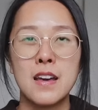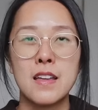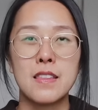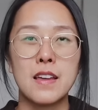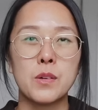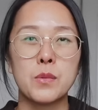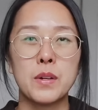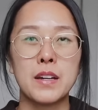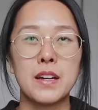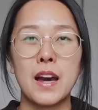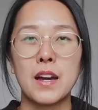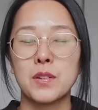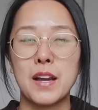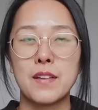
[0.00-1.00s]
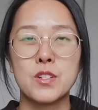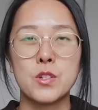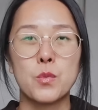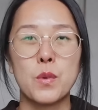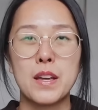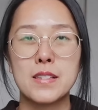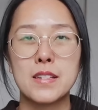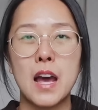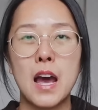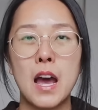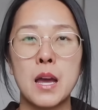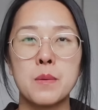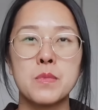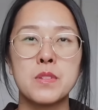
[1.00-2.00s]
That way I don't have to waste
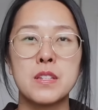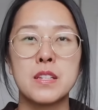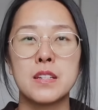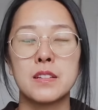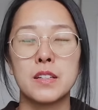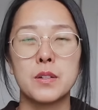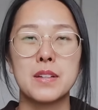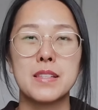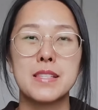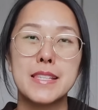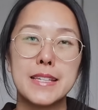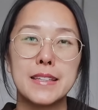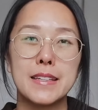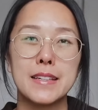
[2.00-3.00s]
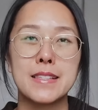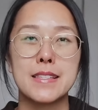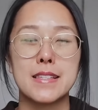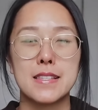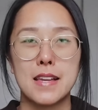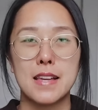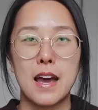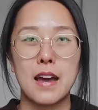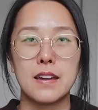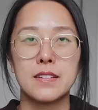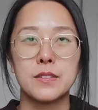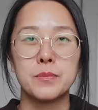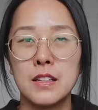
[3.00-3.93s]
time dealing with seedlings inside.